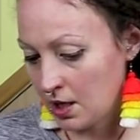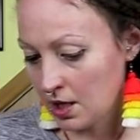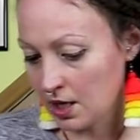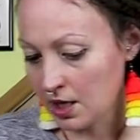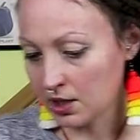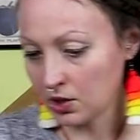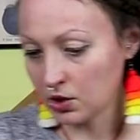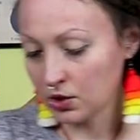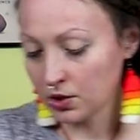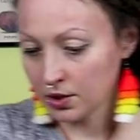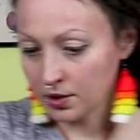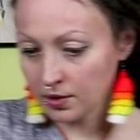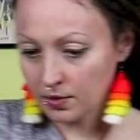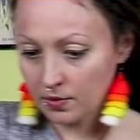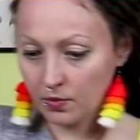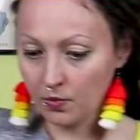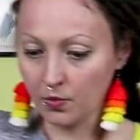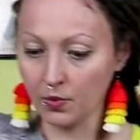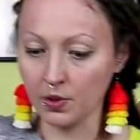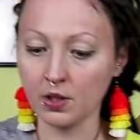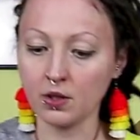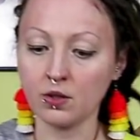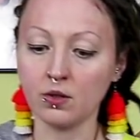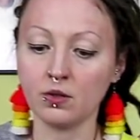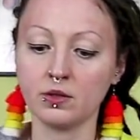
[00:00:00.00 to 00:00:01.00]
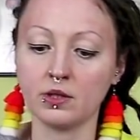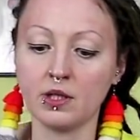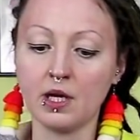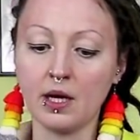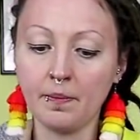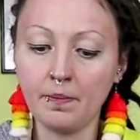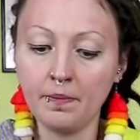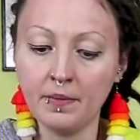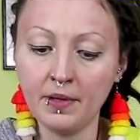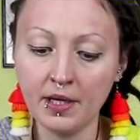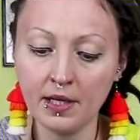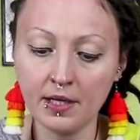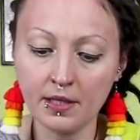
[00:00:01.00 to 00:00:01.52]
And we're
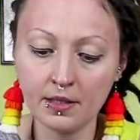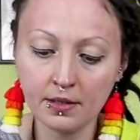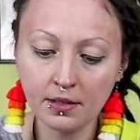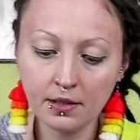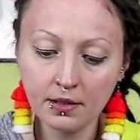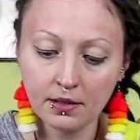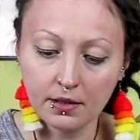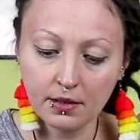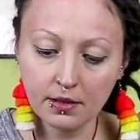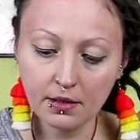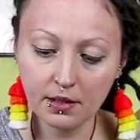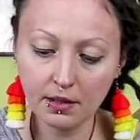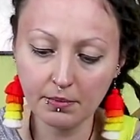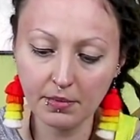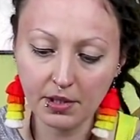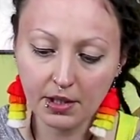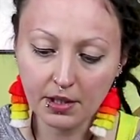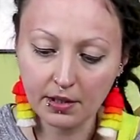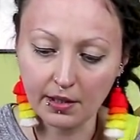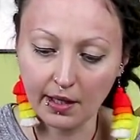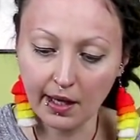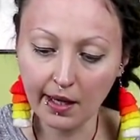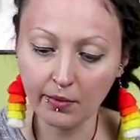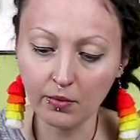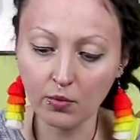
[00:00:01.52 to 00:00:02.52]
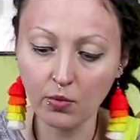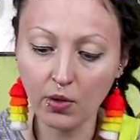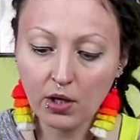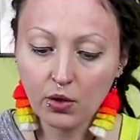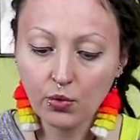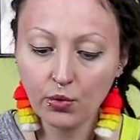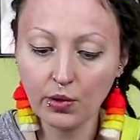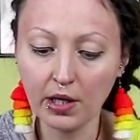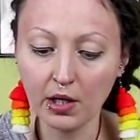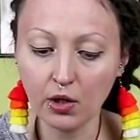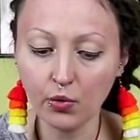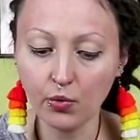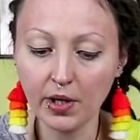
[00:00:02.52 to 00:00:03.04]
gonna blend it in the meantime while
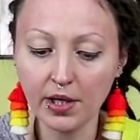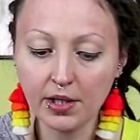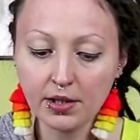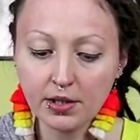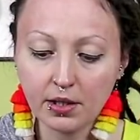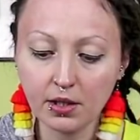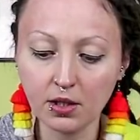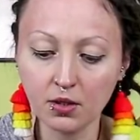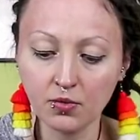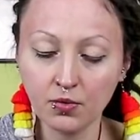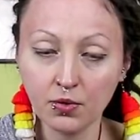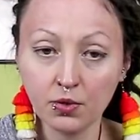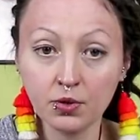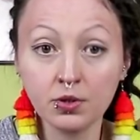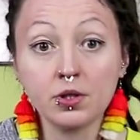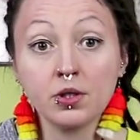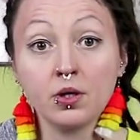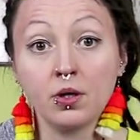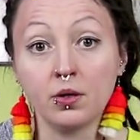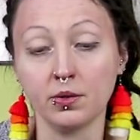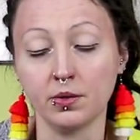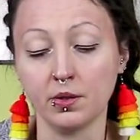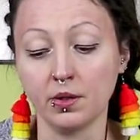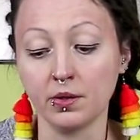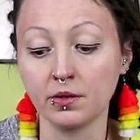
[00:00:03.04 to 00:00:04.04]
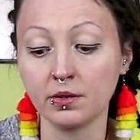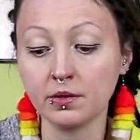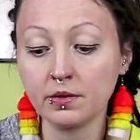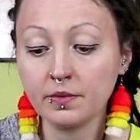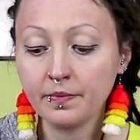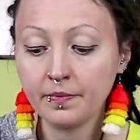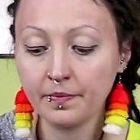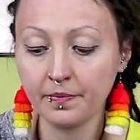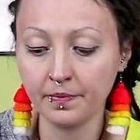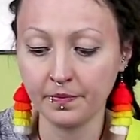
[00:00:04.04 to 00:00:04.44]
we are waiting for the onion.